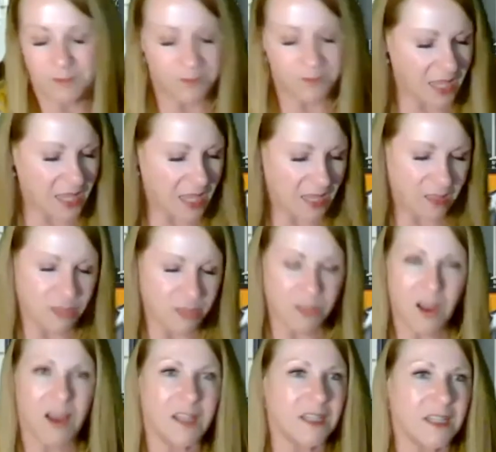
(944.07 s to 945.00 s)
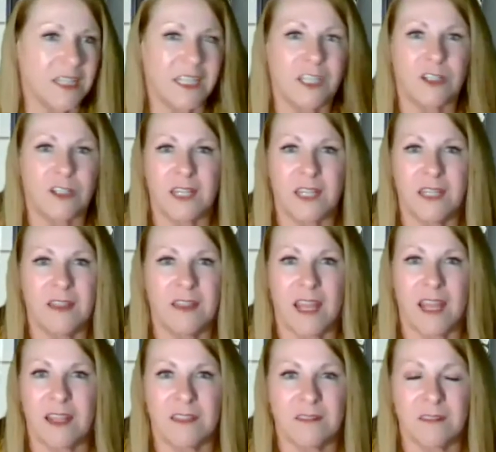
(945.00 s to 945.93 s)
a thought leader in
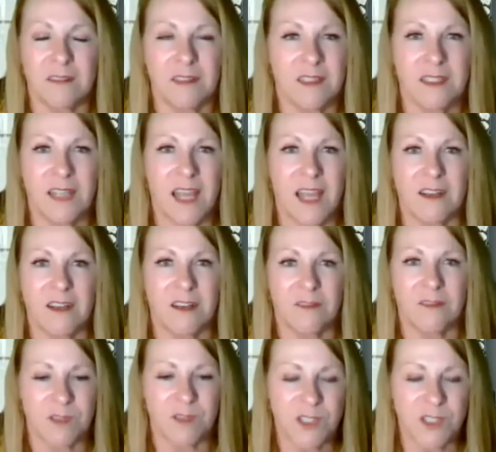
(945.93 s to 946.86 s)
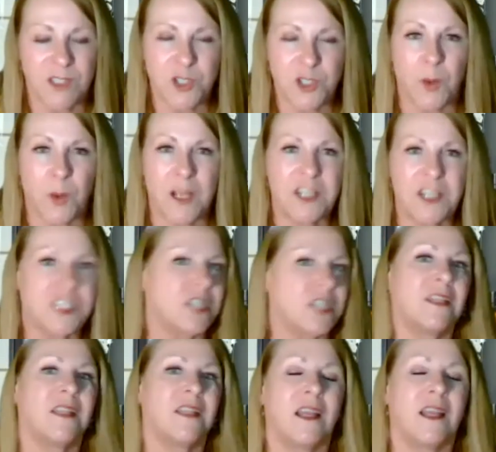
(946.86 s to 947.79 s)
that
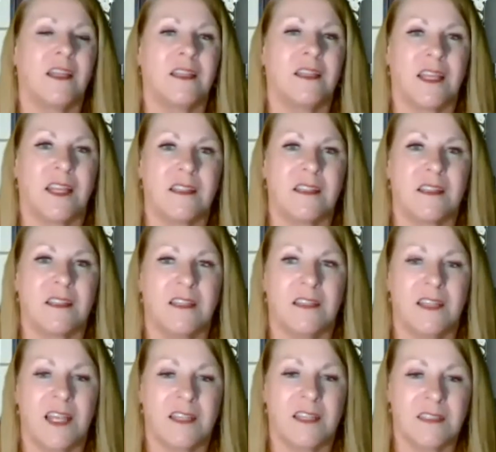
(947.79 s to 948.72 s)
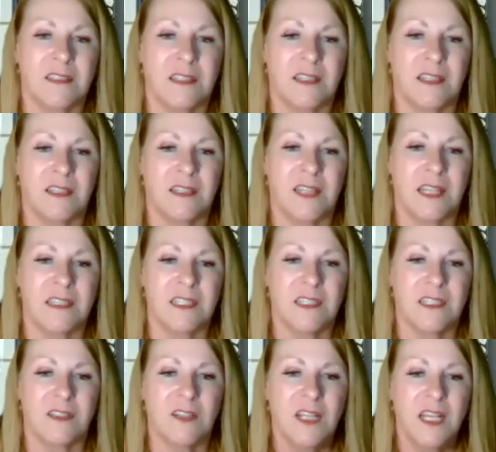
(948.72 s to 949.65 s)
situation, in that
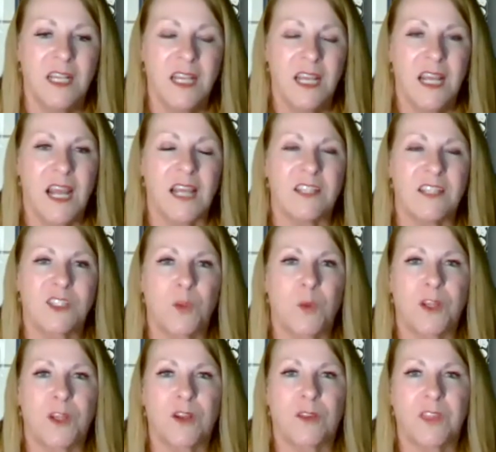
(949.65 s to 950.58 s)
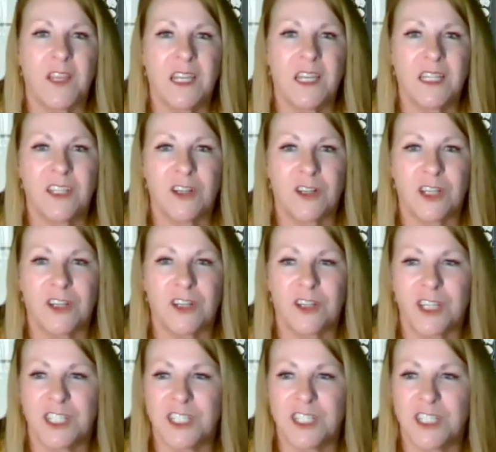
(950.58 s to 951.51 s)
deal. And so what you're thinking you're
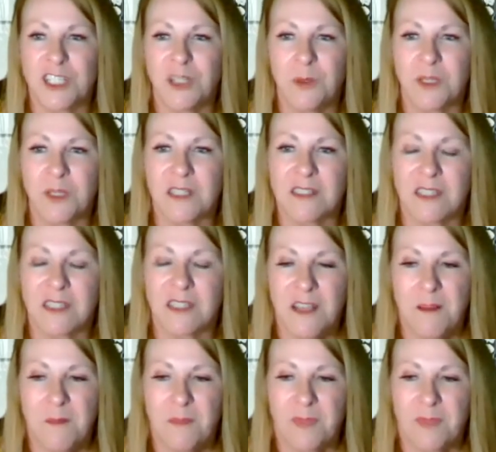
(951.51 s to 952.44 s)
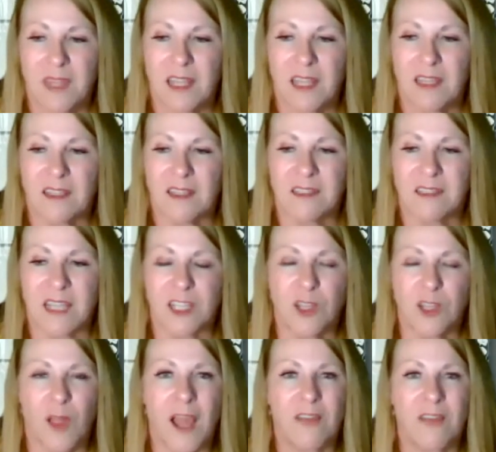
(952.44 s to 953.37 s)
going to do is that
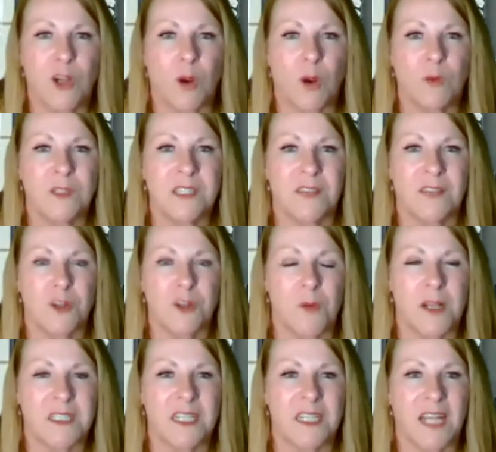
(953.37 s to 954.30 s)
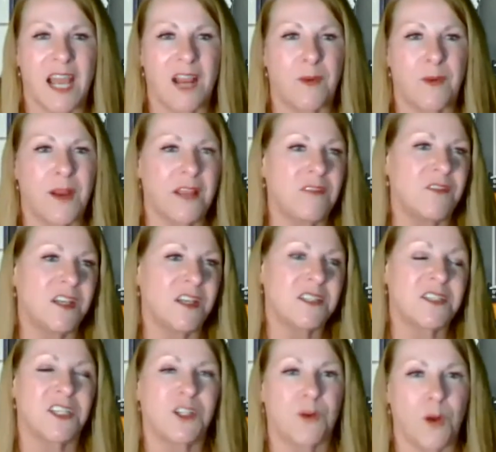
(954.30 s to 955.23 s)
you'll have your own self-directed IRA,
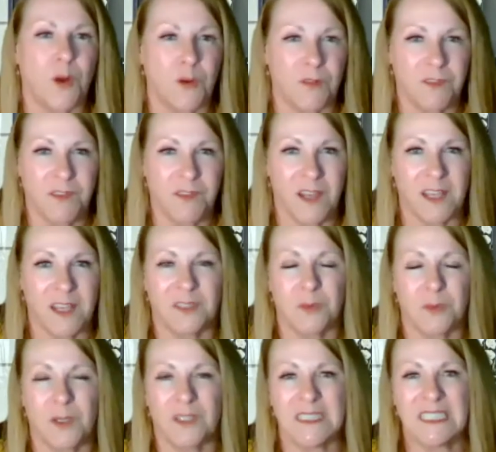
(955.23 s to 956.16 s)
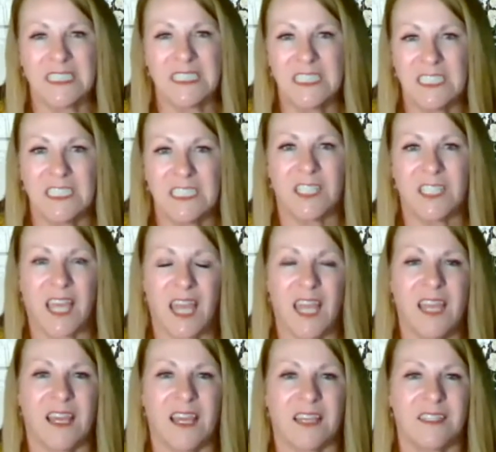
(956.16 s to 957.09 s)
invest in your own fund. Well, you
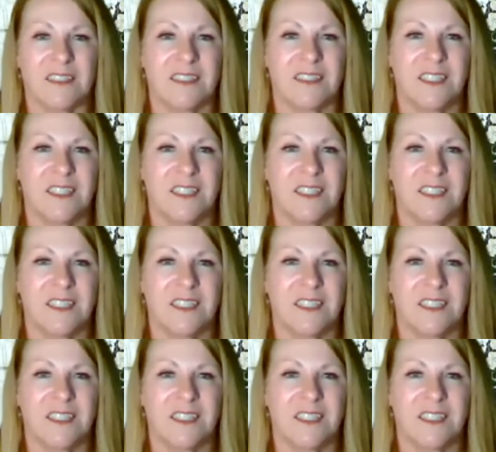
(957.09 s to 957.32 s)
can't,